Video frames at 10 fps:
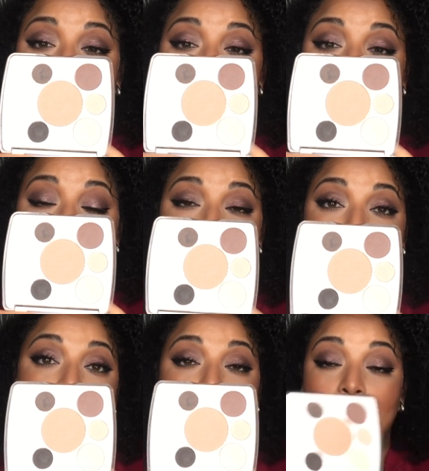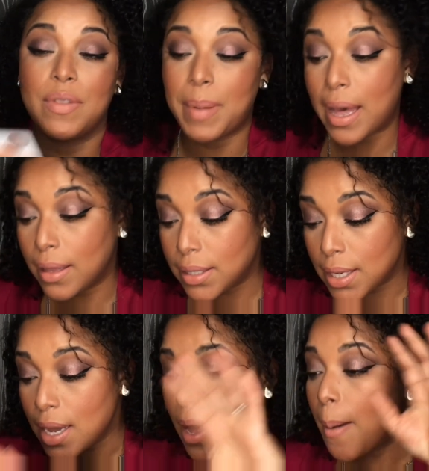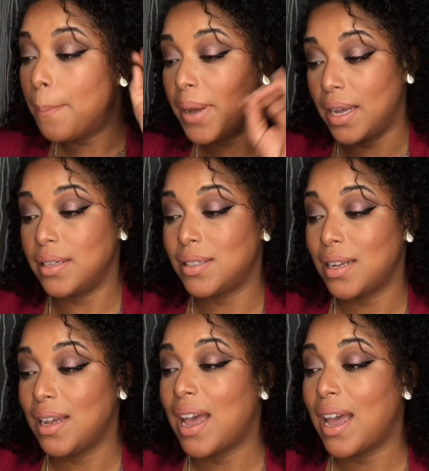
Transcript: is the name of the palette. But